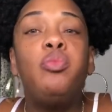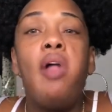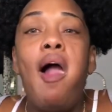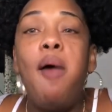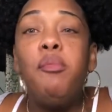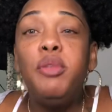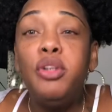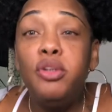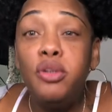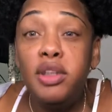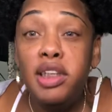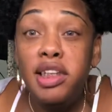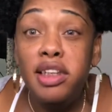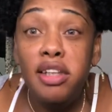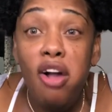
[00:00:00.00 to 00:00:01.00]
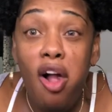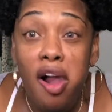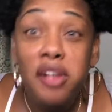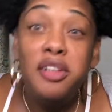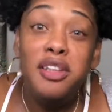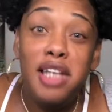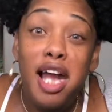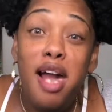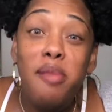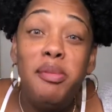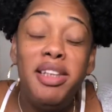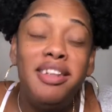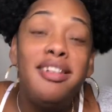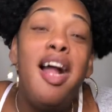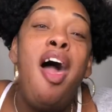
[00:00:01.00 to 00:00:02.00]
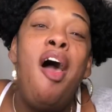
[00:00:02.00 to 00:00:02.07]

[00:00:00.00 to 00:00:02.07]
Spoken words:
I'm going to do it in God's timing.